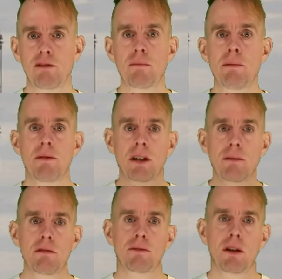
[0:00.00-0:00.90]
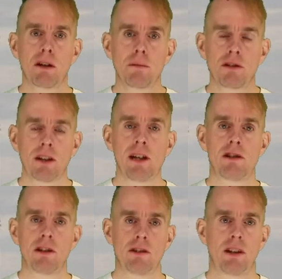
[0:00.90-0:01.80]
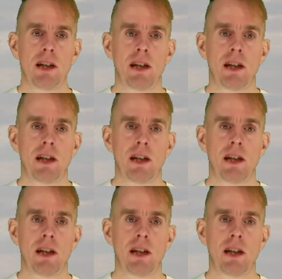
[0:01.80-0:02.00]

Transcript: Now remember, the number of column stages